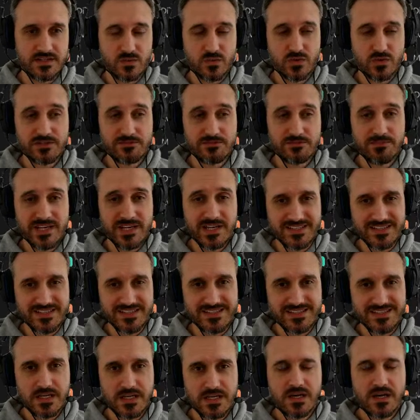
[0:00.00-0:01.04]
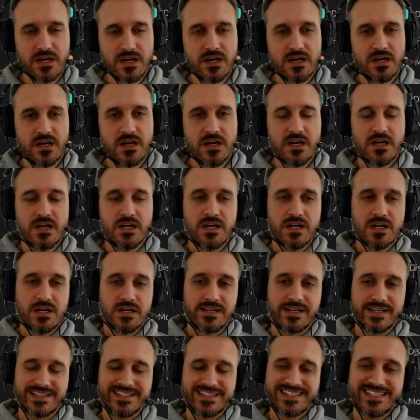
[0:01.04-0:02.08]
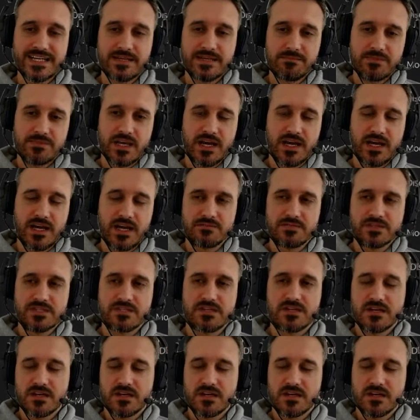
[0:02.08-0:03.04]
which means that sometimes,